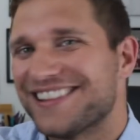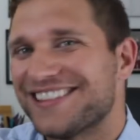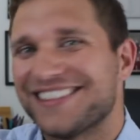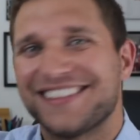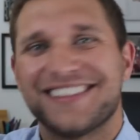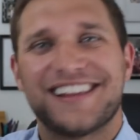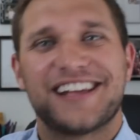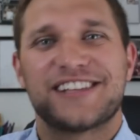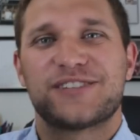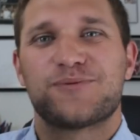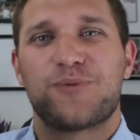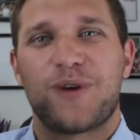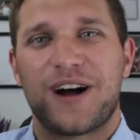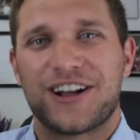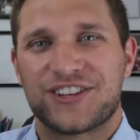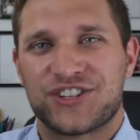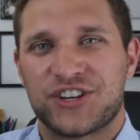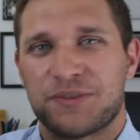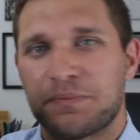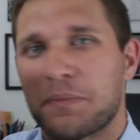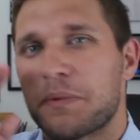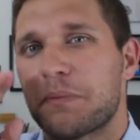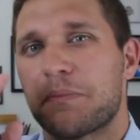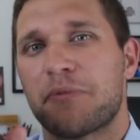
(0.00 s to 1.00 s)
let's watch
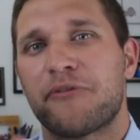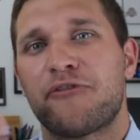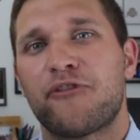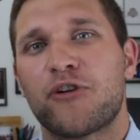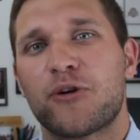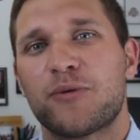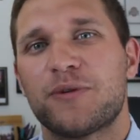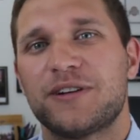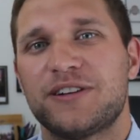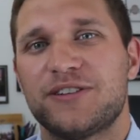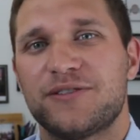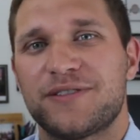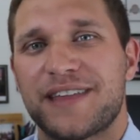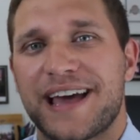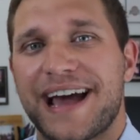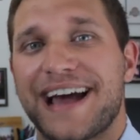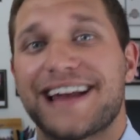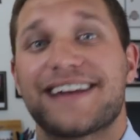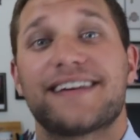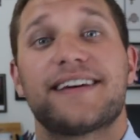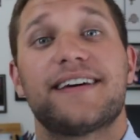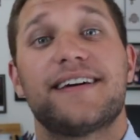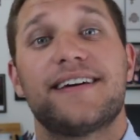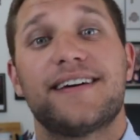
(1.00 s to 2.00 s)
it. But before we do
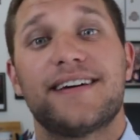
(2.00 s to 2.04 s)
that,